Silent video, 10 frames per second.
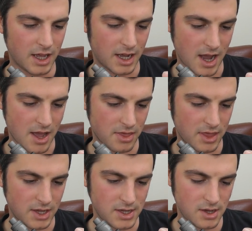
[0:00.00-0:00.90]

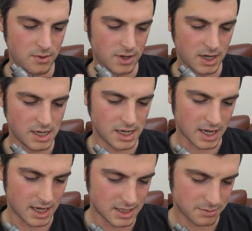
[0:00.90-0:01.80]
The
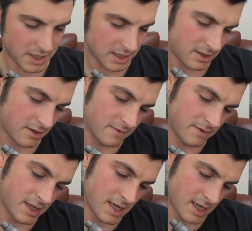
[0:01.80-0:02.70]
unique aspect
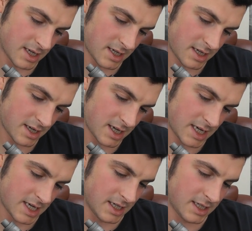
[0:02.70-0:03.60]
of this
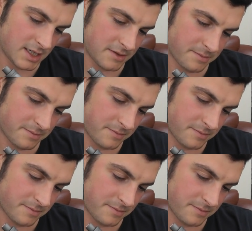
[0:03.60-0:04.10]
is,